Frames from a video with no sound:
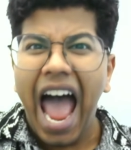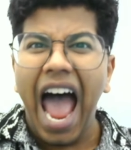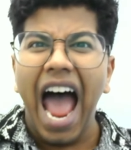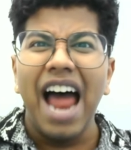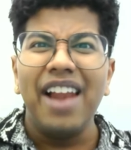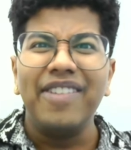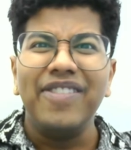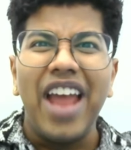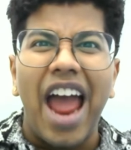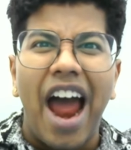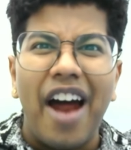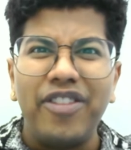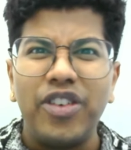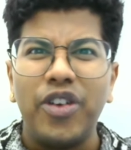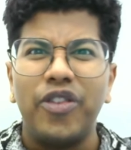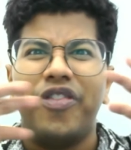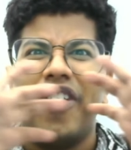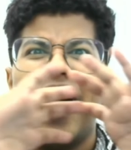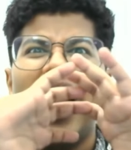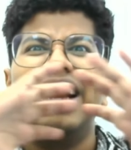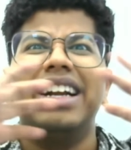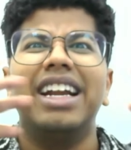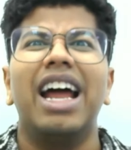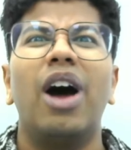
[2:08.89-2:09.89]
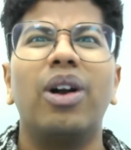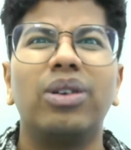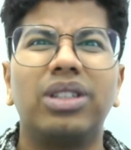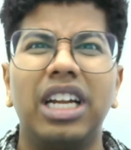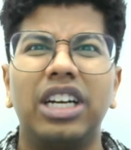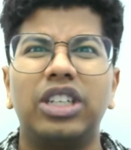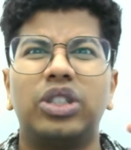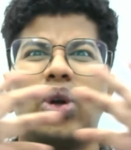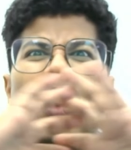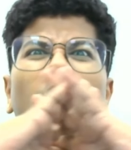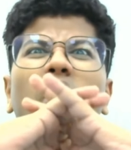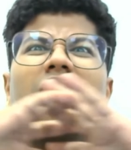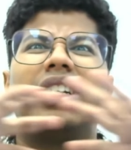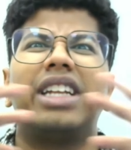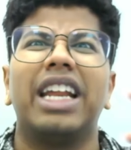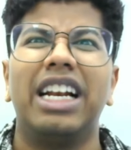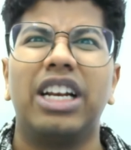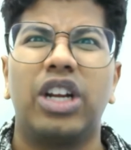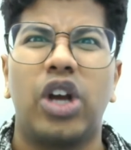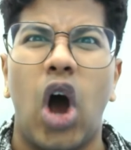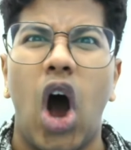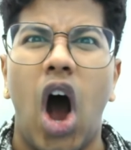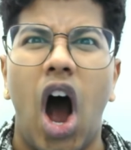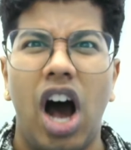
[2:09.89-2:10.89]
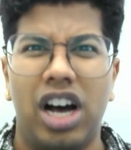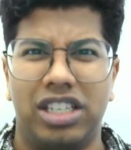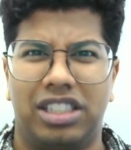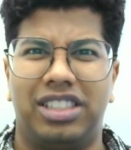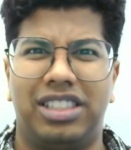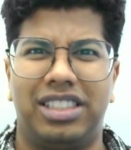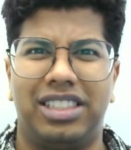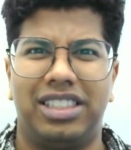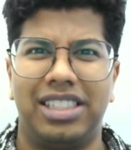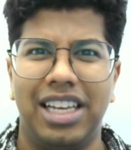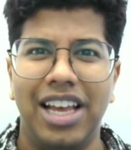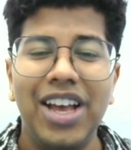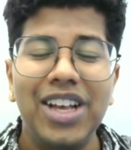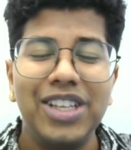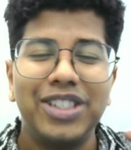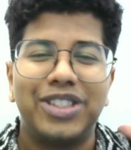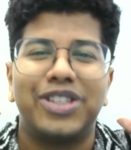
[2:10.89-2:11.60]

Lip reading: And we have to find out the total cost.